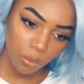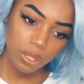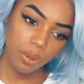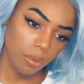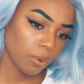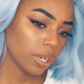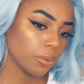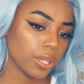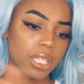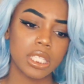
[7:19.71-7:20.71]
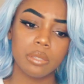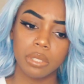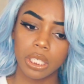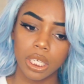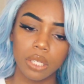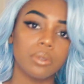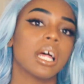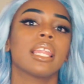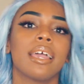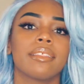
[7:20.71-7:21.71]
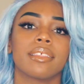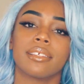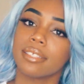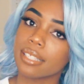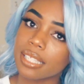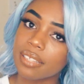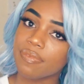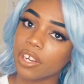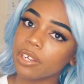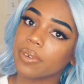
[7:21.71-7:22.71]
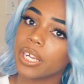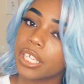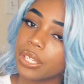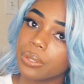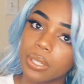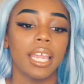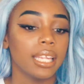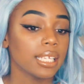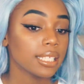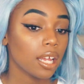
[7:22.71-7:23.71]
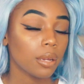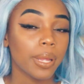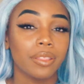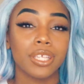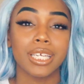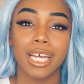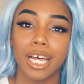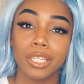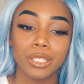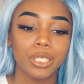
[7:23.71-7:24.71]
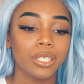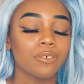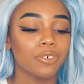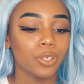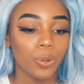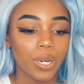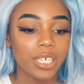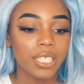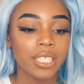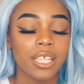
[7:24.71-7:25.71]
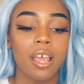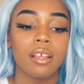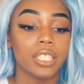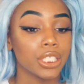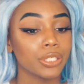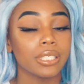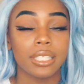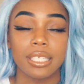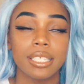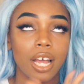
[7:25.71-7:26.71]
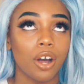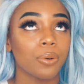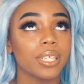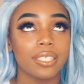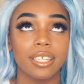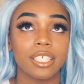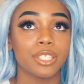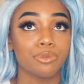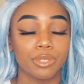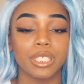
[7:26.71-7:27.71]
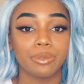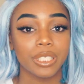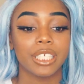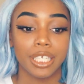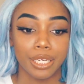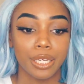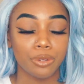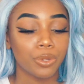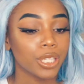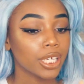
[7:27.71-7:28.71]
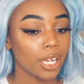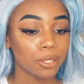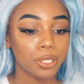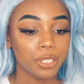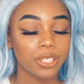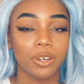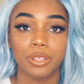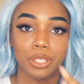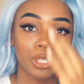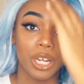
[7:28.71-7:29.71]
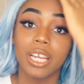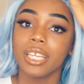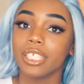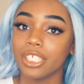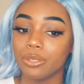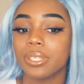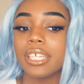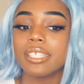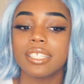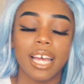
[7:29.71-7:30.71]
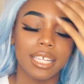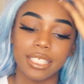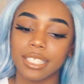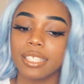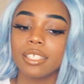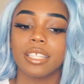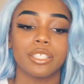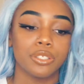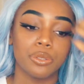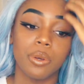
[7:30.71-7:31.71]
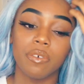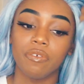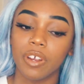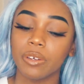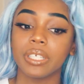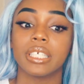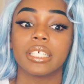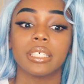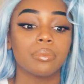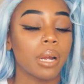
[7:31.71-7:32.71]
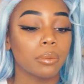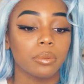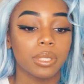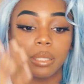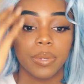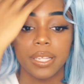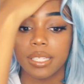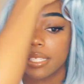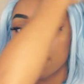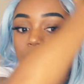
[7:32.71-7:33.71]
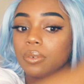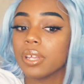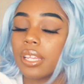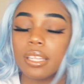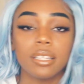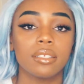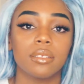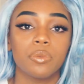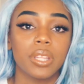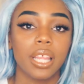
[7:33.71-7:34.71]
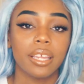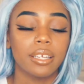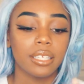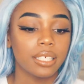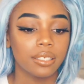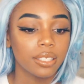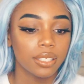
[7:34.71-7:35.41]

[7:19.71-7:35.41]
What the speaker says: is what we're working with. This is really cute. I like this. This is very cute. And let's talk about the color. Of course, ZURYSIS always does really good with the colors on their units. I just think that they do very good. Probably the best with like any